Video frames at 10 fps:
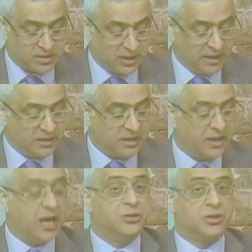in
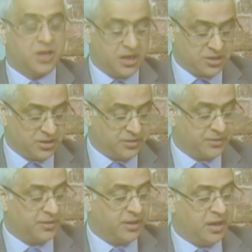their education.
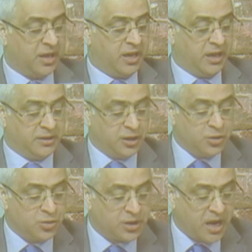In
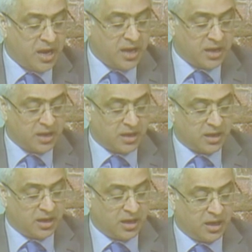the UK,
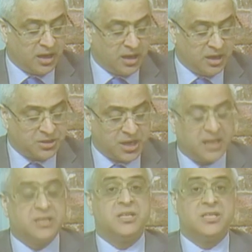
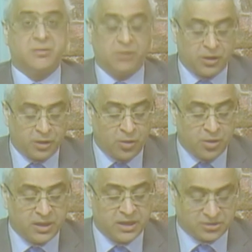charities have a
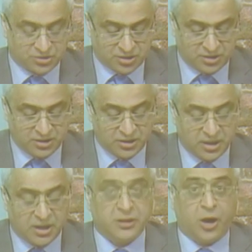long history.
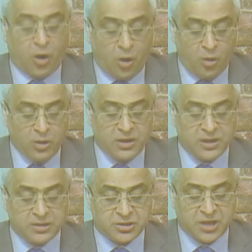The
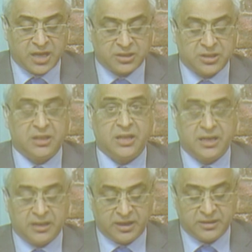oldest charity in
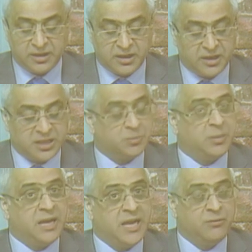England is
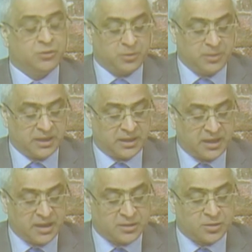believed to be the
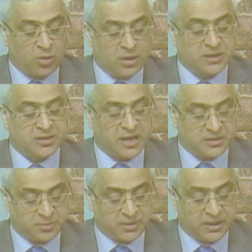King's College,
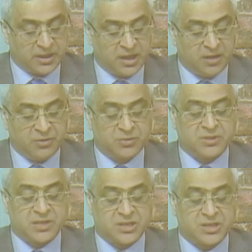Canterbury, which
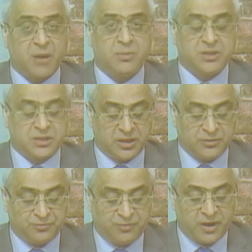was established in
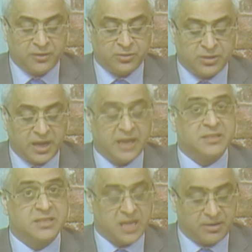
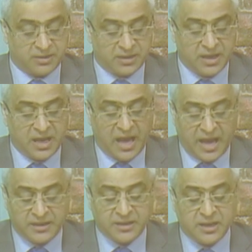597,
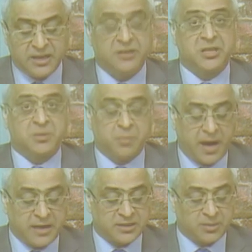and
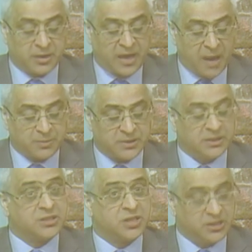despite some gaps in
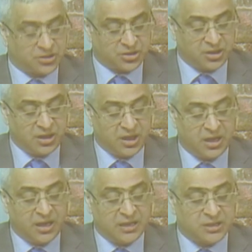its history,
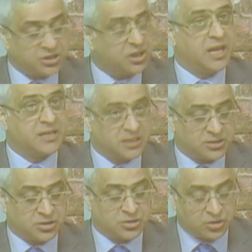it still
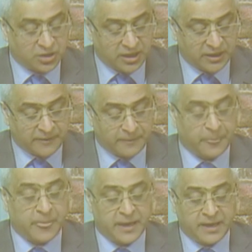exists today.
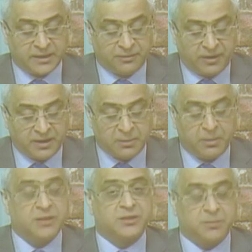The
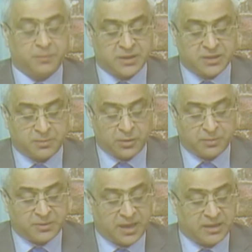fundamental principle
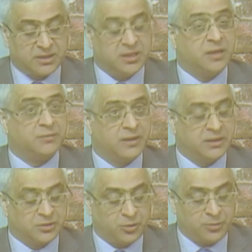of charity and
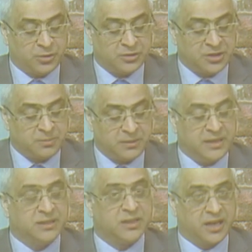philanthropy are deeply
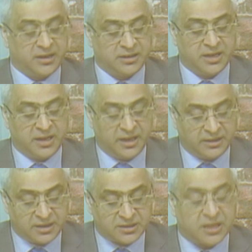ingrained in
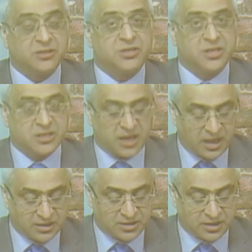this country's
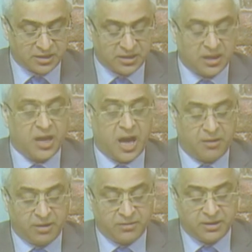culture.
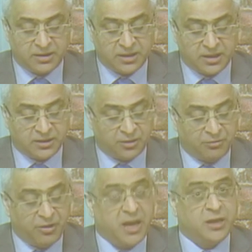However, the
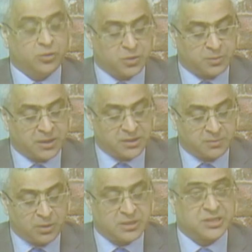way those
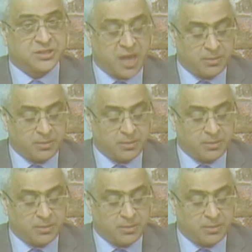principles establish